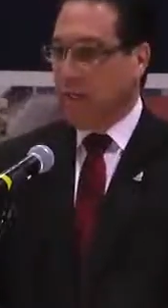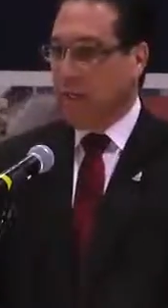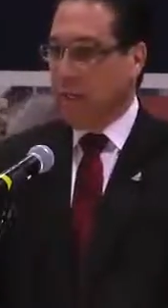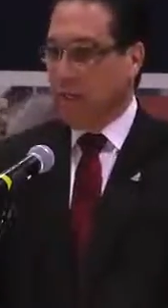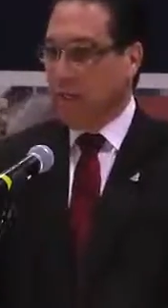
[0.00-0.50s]
in
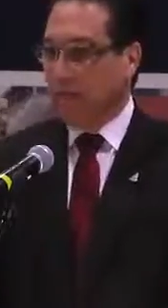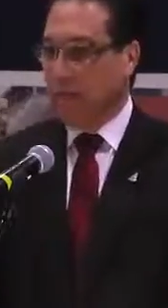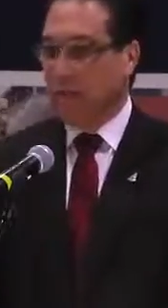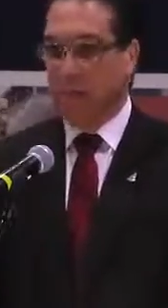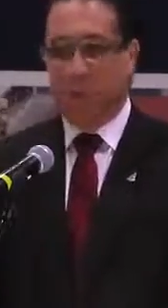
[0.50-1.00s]

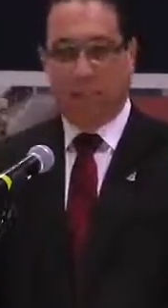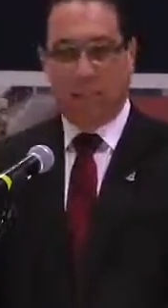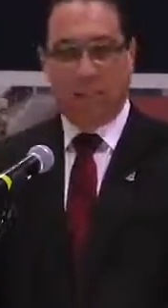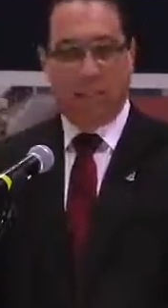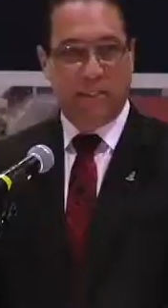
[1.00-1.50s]
welcoming Her
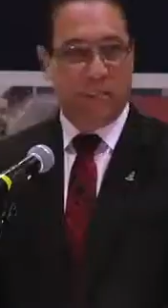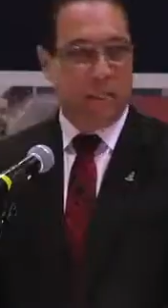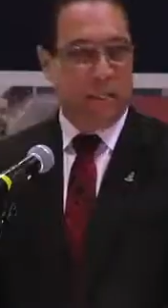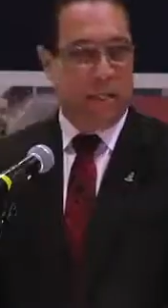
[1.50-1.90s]
Excellency,